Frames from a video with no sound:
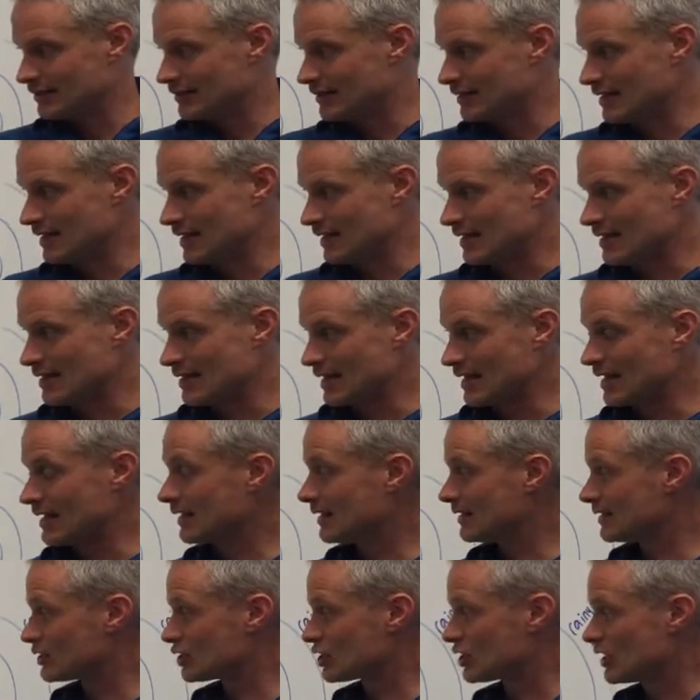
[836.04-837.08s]
the
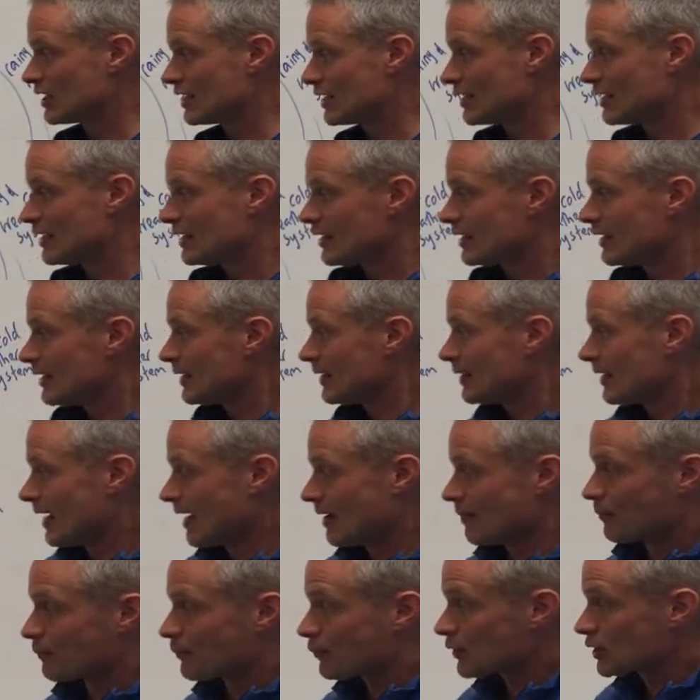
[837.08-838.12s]
energy
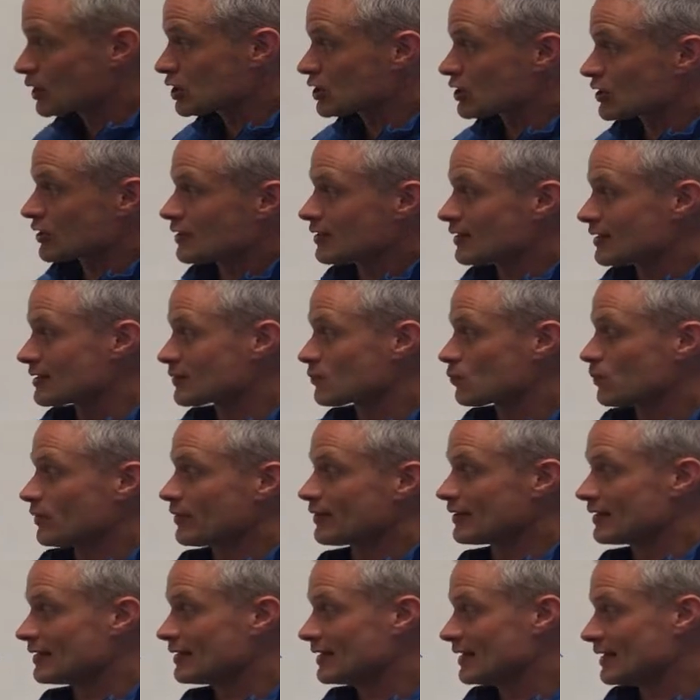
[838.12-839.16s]
and pressure that's
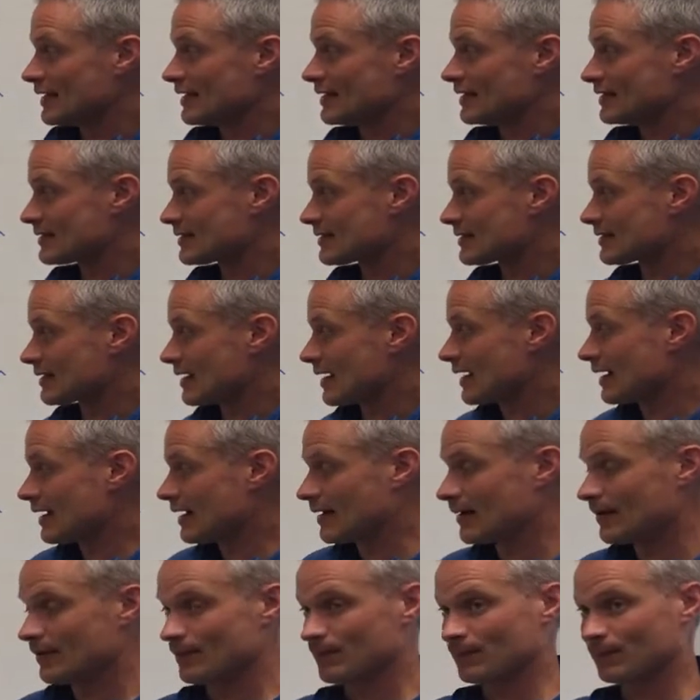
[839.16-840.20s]
within these
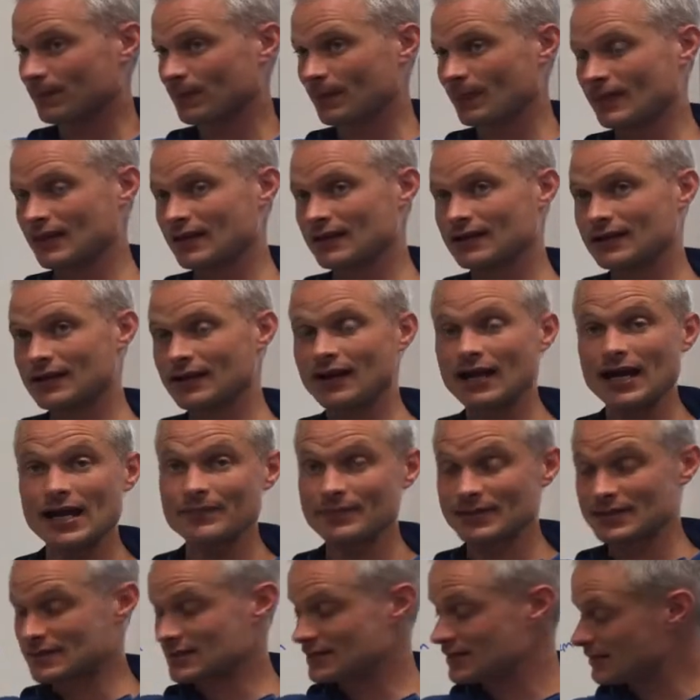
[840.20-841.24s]

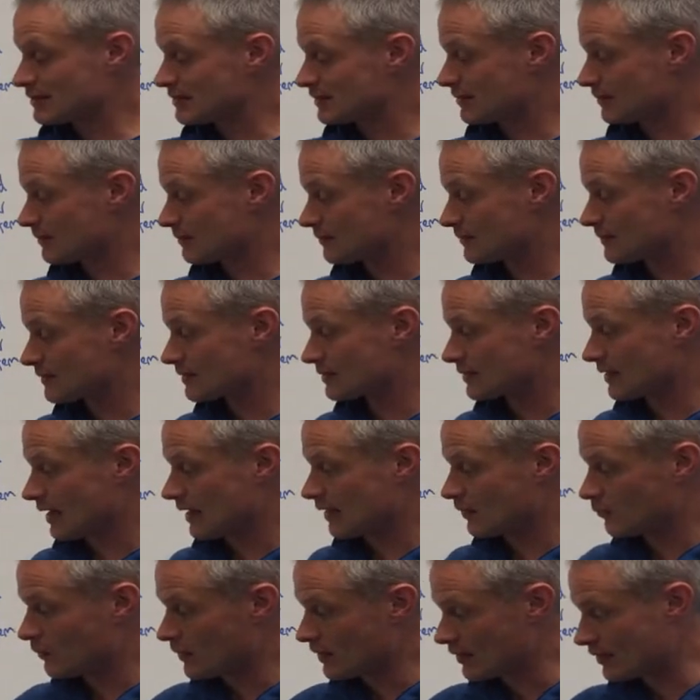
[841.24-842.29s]
climate systems,
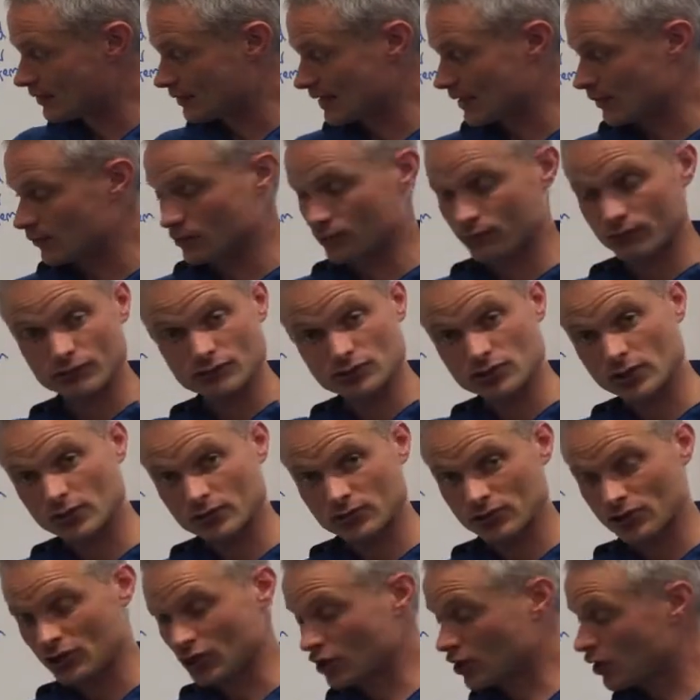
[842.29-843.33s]
and whether that will result in a